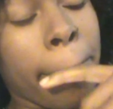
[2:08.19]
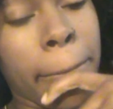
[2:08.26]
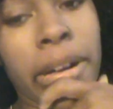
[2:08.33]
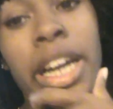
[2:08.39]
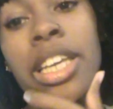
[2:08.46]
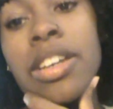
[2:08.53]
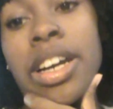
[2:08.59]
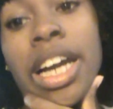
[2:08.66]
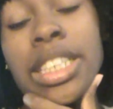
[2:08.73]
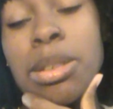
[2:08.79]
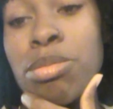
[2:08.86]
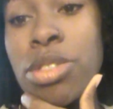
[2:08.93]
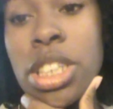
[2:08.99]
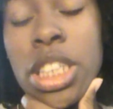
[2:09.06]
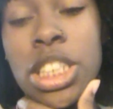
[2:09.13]
But you guys,
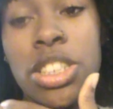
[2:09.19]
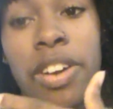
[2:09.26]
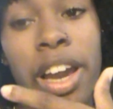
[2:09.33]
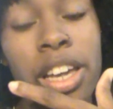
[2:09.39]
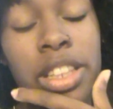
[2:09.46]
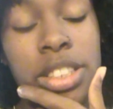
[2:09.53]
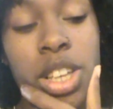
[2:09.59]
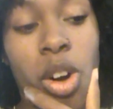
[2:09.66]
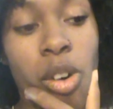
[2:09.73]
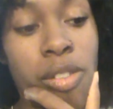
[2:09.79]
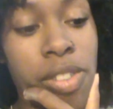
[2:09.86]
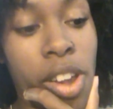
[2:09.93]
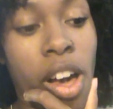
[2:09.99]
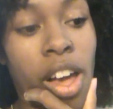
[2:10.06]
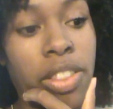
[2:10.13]
I'm really trying this whole
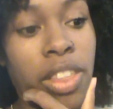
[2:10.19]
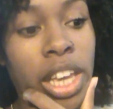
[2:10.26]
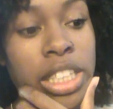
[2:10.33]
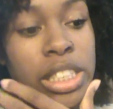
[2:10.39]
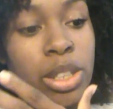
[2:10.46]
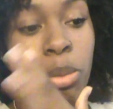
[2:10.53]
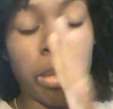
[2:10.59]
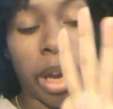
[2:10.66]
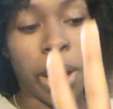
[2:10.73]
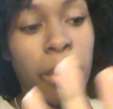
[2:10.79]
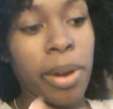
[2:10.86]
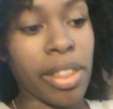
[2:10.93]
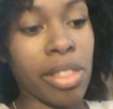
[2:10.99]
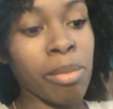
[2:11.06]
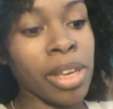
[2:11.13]
vlog thing, so bear
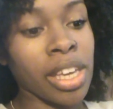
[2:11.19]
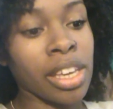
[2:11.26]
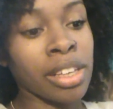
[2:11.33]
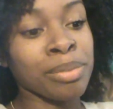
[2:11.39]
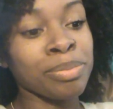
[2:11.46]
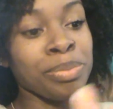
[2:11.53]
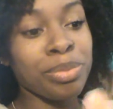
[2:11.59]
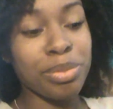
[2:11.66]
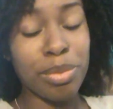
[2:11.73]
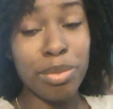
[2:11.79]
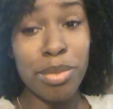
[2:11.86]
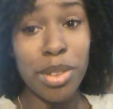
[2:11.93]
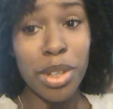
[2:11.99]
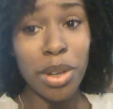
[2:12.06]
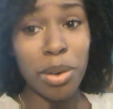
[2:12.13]
with me.
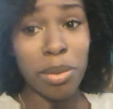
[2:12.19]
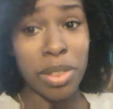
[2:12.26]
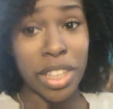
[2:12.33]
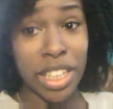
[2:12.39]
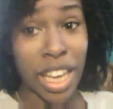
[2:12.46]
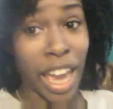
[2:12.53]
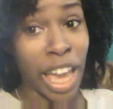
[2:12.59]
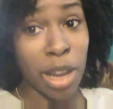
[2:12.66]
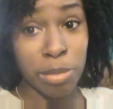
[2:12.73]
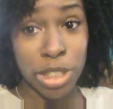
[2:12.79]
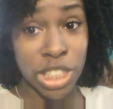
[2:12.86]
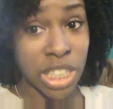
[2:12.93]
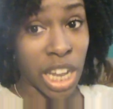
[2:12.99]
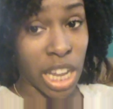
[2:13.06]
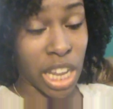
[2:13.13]
The
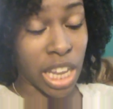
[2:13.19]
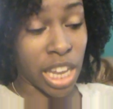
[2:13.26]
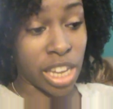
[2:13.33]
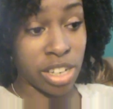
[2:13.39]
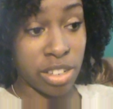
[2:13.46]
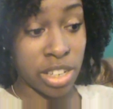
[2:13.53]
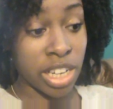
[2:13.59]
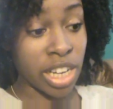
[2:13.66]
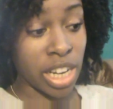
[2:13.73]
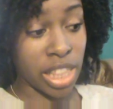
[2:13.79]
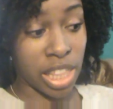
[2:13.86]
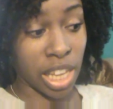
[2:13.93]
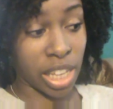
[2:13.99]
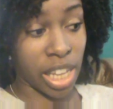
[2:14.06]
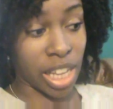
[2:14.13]
camera shaking or
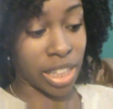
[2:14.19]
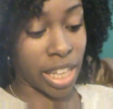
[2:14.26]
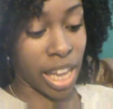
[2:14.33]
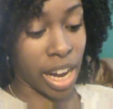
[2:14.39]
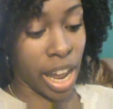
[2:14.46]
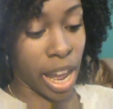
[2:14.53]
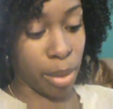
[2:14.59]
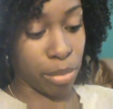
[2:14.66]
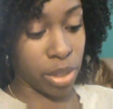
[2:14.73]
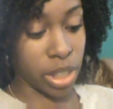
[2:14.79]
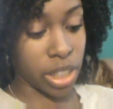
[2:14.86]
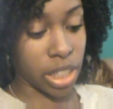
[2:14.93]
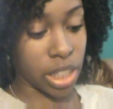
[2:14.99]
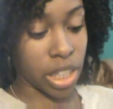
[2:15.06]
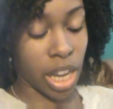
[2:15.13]
anything like that, I'm
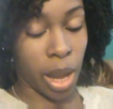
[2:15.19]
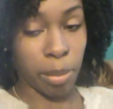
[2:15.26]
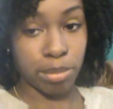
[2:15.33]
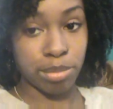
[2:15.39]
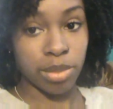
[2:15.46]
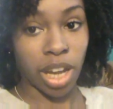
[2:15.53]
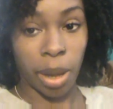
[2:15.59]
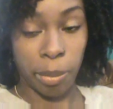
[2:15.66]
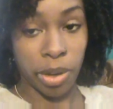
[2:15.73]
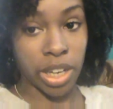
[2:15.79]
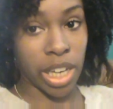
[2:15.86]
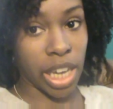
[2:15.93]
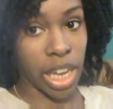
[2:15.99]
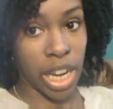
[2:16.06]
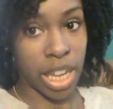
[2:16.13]
really, I'm, I'm
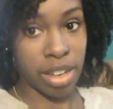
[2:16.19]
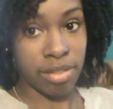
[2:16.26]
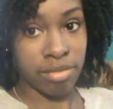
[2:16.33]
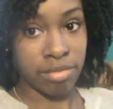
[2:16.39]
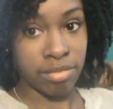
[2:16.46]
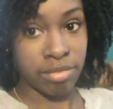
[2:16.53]
gonna get it.